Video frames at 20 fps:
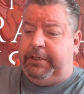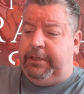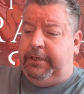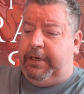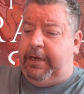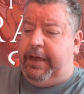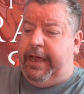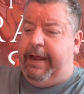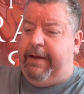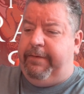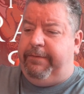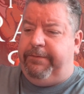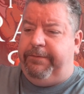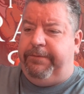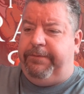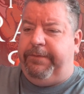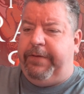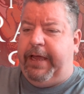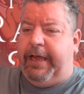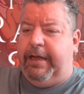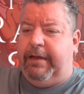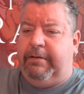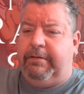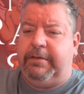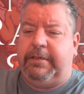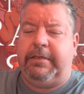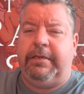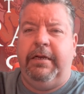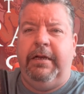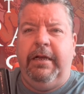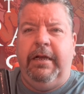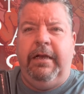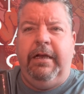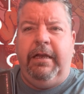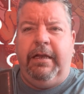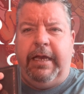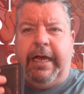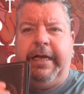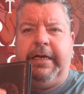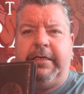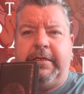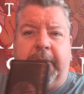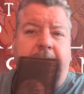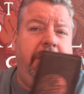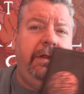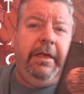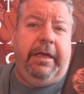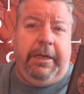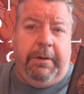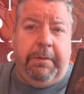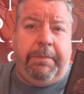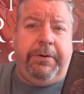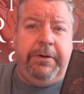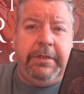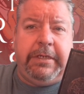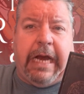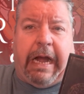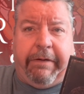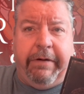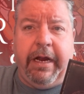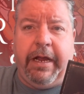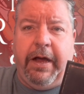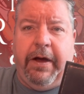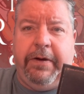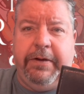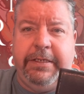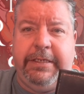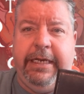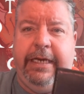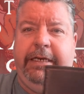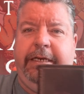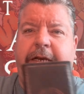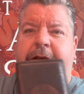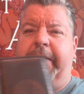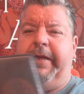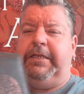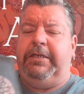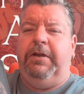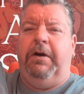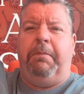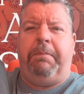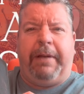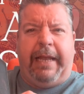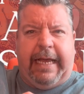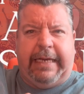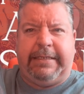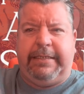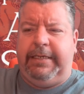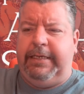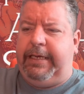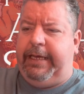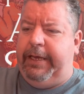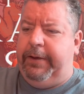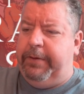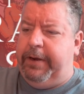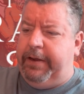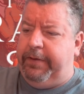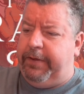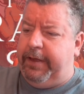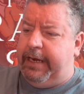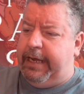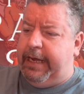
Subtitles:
You know, it feels like something that you put tarot cards in. You know, it's not plasticky or anything.